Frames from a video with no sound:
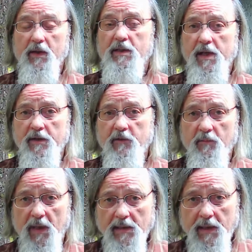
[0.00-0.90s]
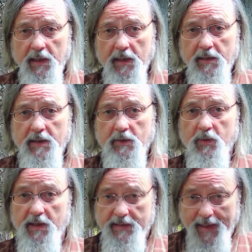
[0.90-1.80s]
tent of meeting is. That's
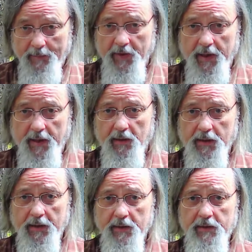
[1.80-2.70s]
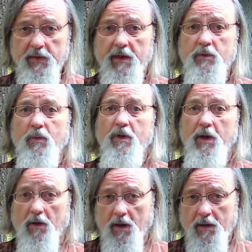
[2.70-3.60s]
where the tabernacle is. That's where
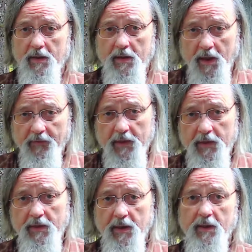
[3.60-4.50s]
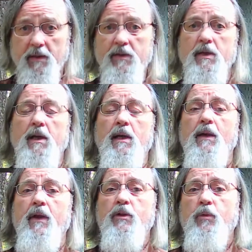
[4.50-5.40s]
the Ark of the Covenant is.
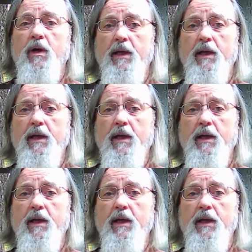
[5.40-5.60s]
That's where